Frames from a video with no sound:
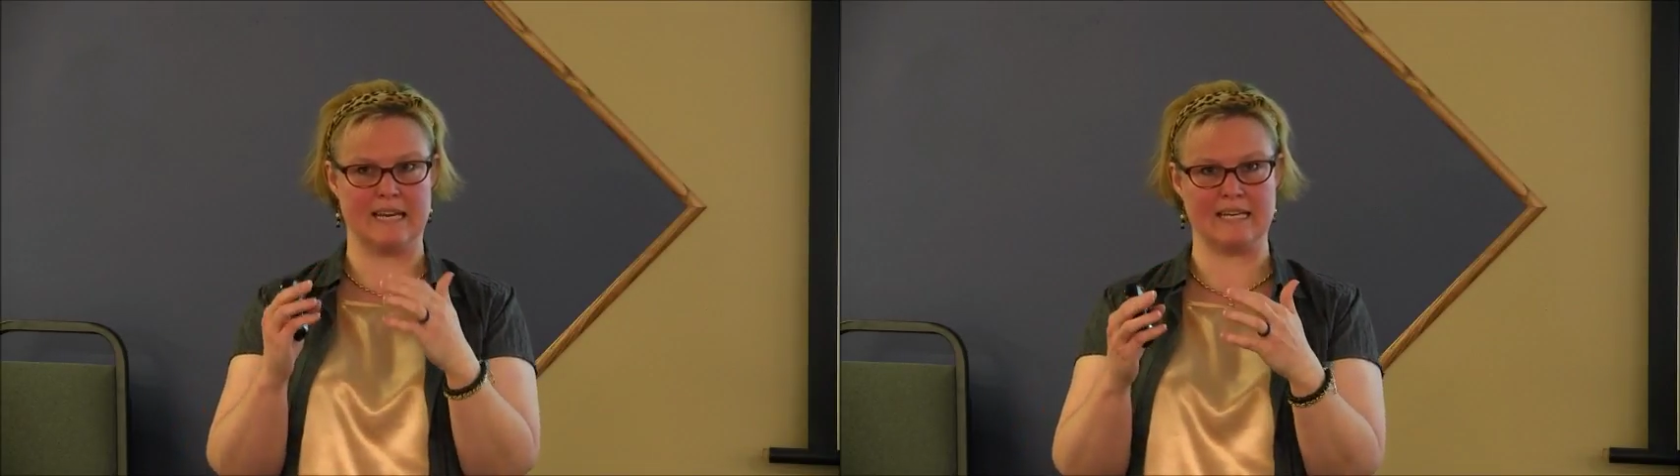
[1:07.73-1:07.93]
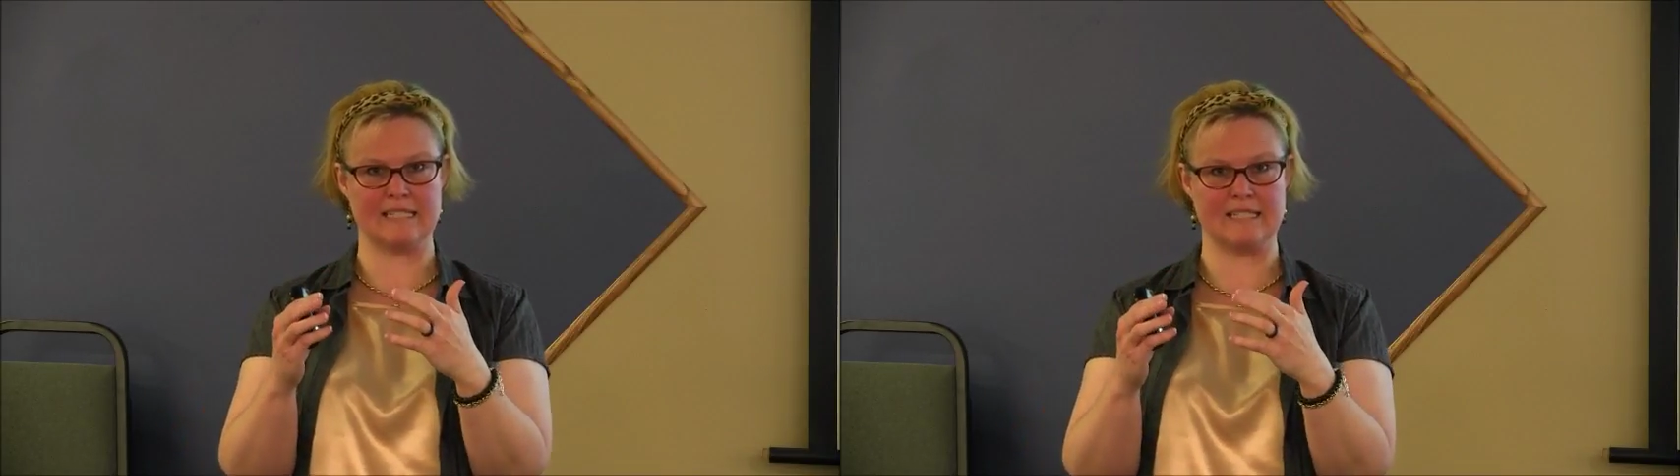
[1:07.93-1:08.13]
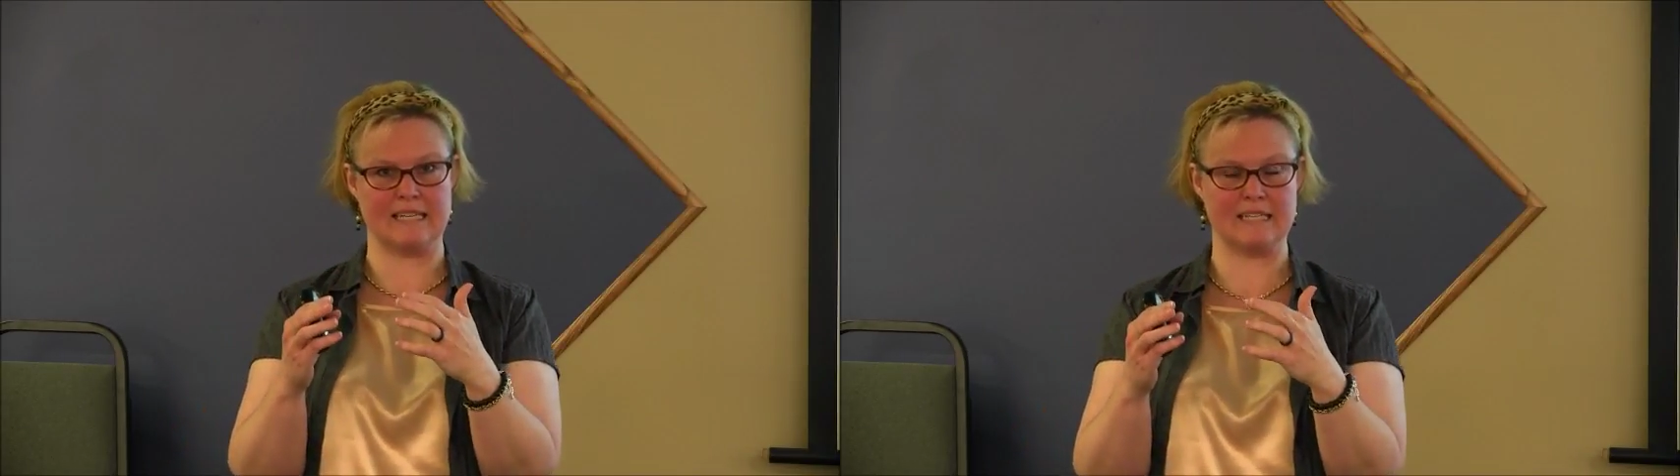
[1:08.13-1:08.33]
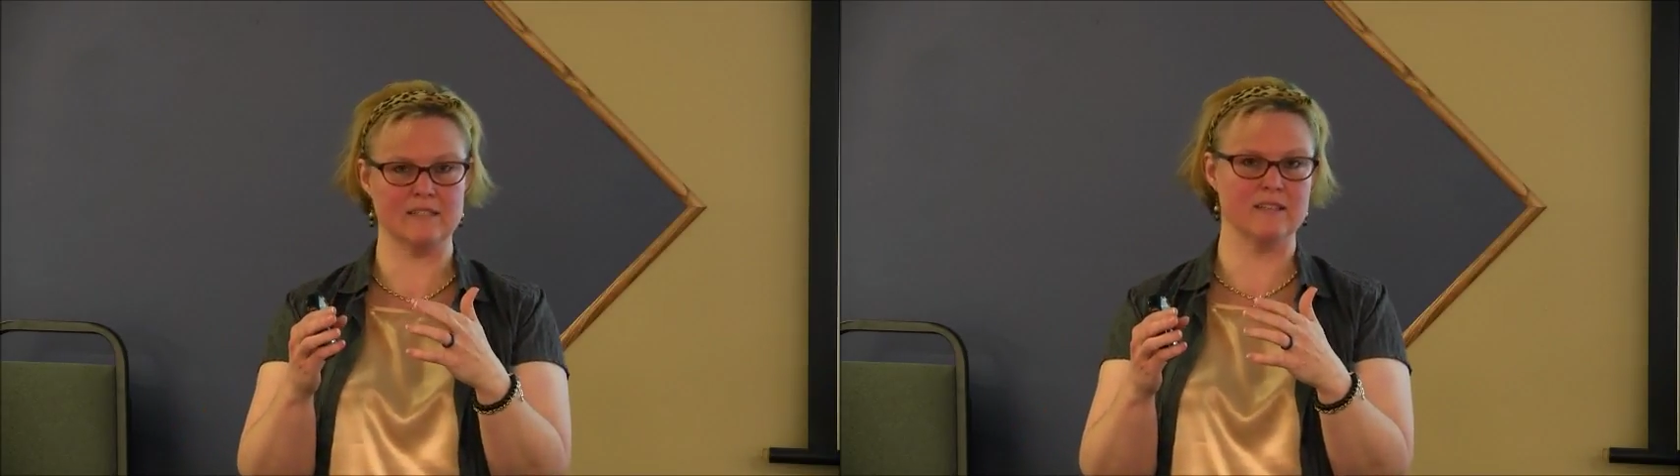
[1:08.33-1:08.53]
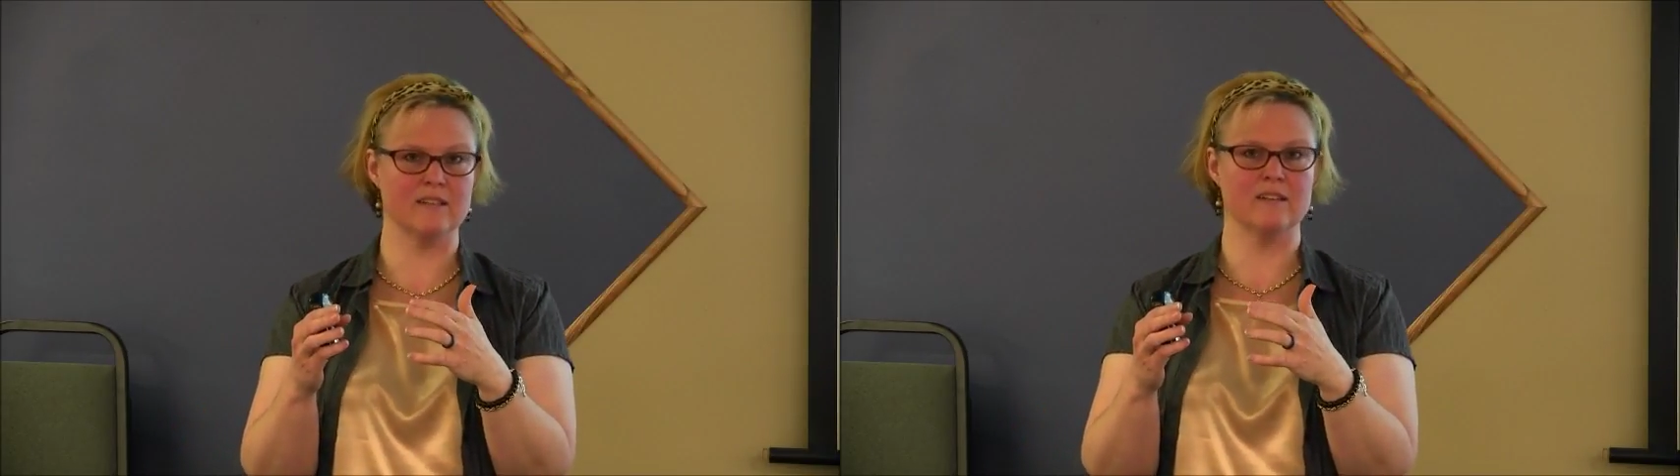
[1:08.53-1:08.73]

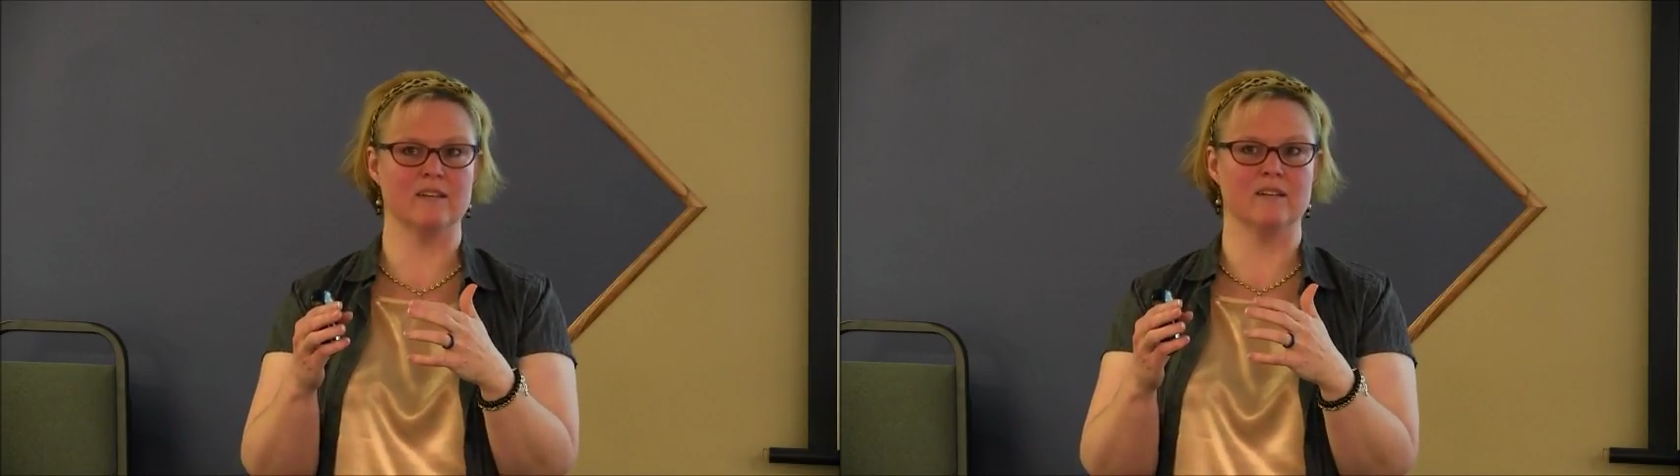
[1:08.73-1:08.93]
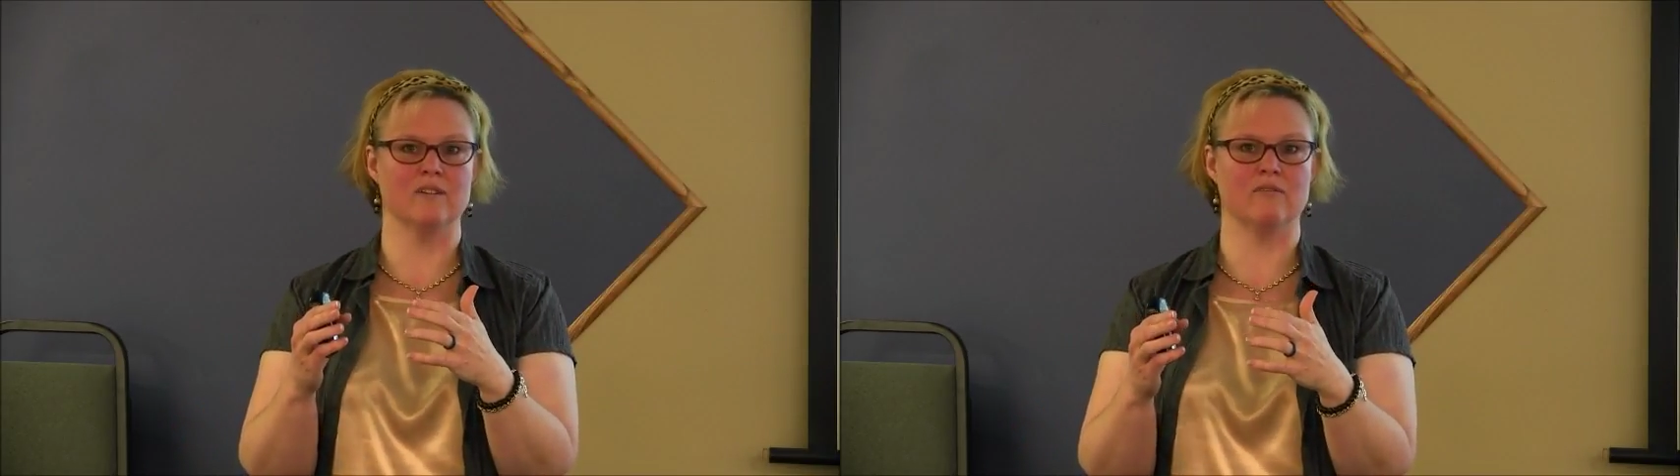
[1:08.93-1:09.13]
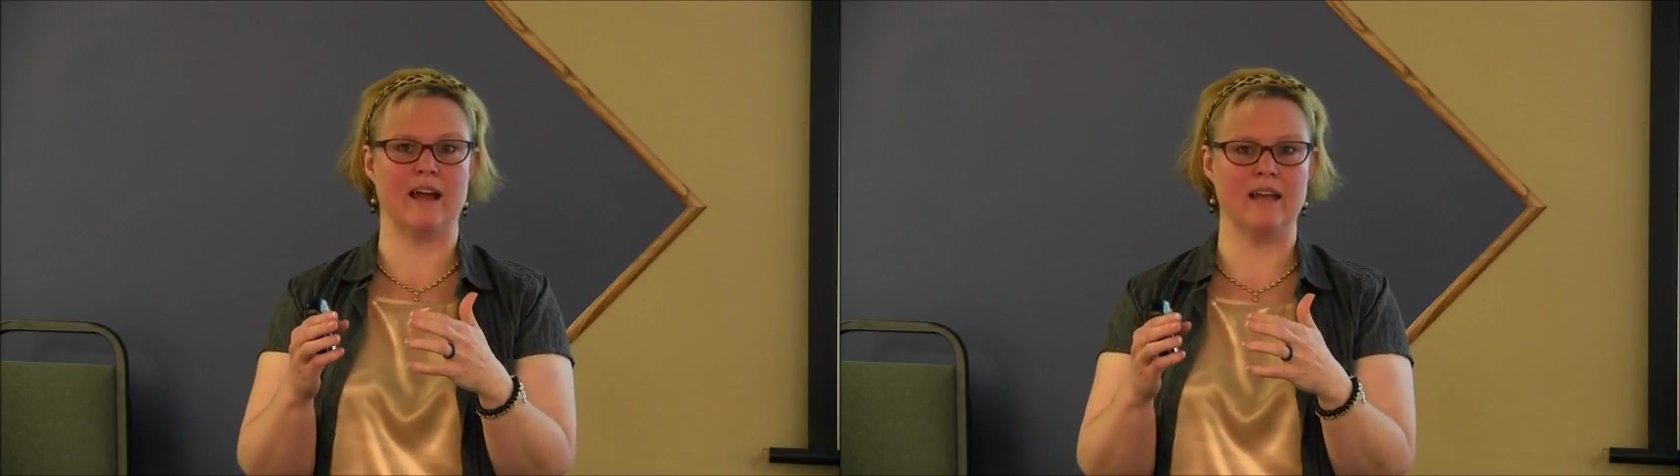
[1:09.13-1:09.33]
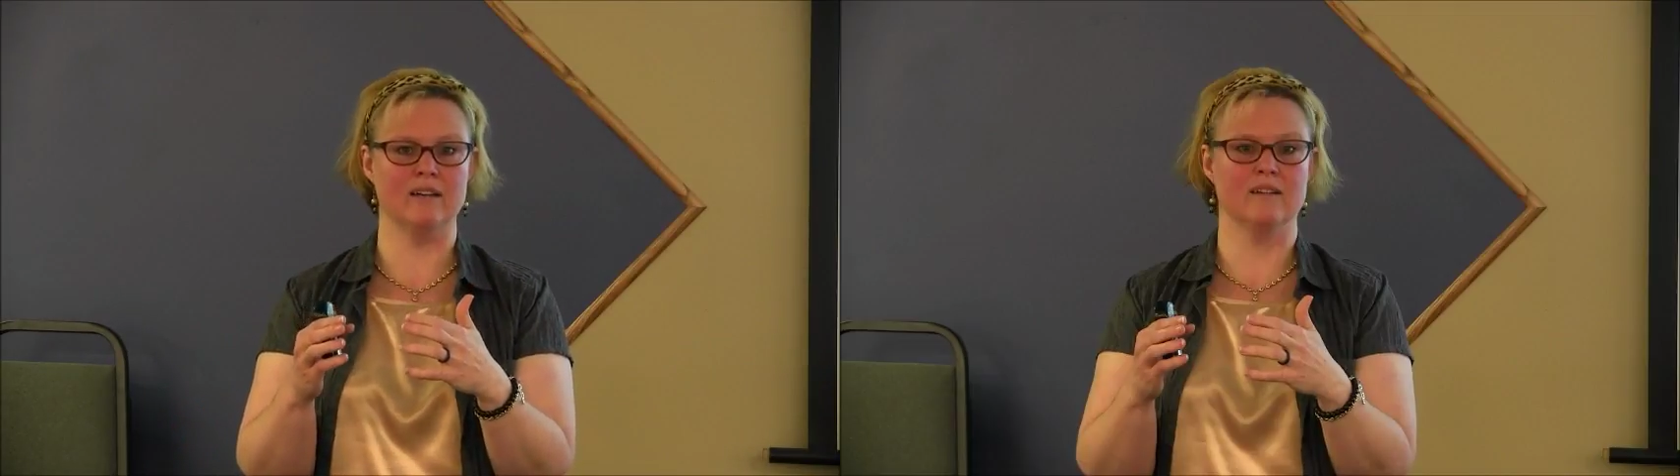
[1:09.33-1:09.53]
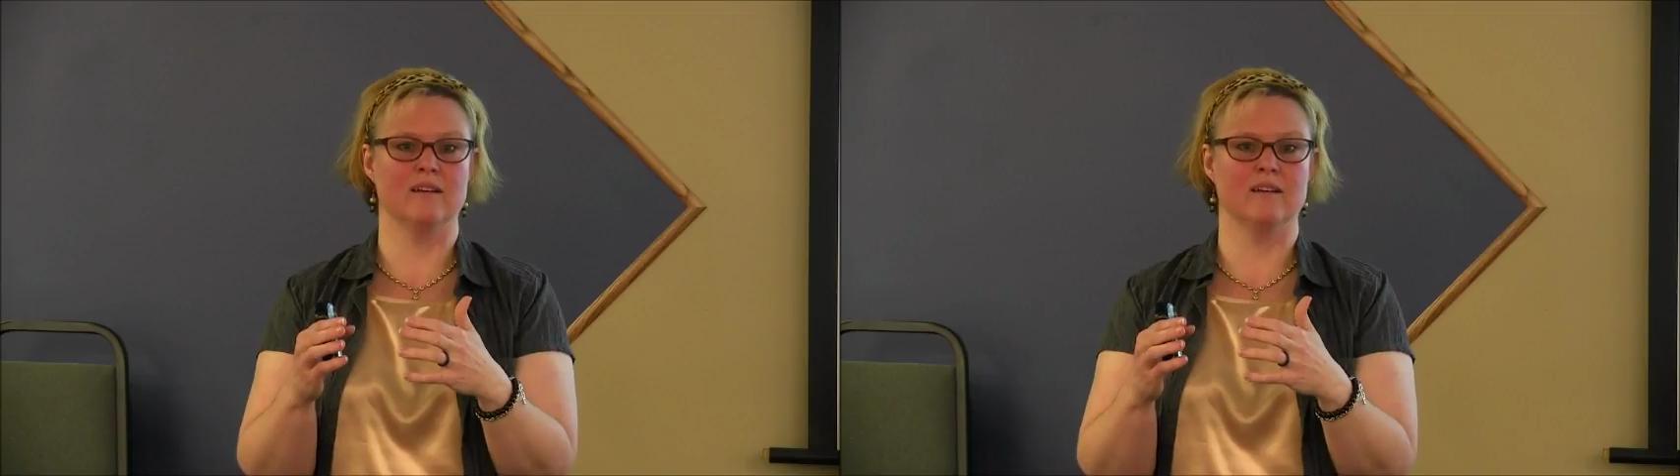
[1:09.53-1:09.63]
antecedent, right?